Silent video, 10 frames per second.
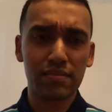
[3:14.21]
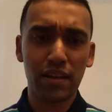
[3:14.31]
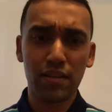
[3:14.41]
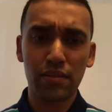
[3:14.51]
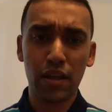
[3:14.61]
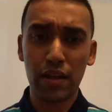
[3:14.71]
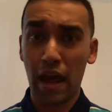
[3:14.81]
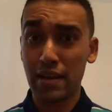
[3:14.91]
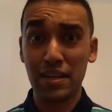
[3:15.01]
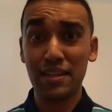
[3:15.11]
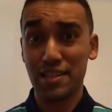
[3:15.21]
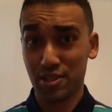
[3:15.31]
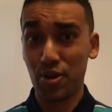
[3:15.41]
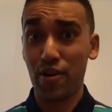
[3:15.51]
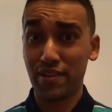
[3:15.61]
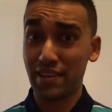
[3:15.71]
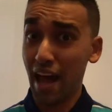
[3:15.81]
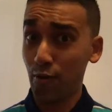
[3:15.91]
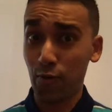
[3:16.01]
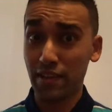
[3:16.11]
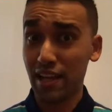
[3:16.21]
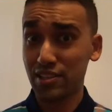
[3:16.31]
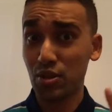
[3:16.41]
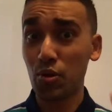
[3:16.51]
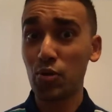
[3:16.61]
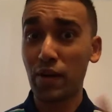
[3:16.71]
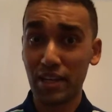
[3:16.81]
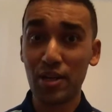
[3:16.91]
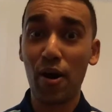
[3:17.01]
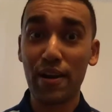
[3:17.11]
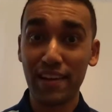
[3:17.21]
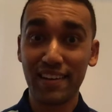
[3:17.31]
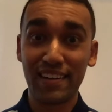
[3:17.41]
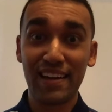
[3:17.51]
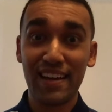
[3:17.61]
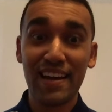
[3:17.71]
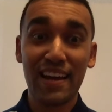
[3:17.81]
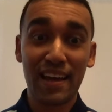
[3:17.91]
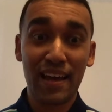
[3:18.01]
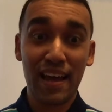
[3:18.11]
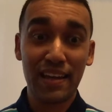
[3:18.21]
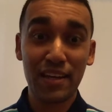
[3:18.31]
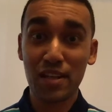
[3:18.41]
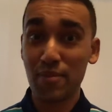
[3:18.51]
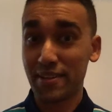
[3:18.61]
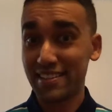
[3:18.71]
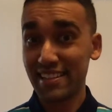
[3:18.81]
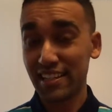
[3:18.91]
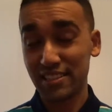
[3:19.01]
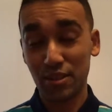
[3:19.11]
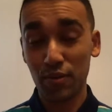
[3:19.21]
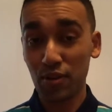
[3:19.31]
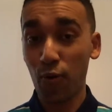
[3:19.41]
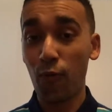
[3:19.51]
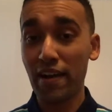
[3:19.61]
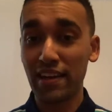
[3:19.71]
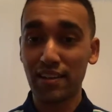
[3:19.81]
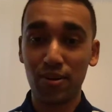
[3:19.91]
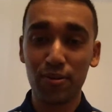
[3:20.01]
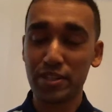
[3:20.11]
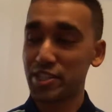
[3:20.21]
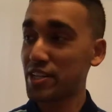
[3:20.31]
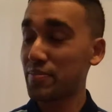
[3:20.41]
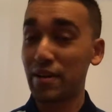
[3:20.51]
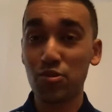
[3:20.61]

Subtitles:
That and he just got that one. That's the only one he got in. He attempted 6, he only got 1 in. Holy shit, man.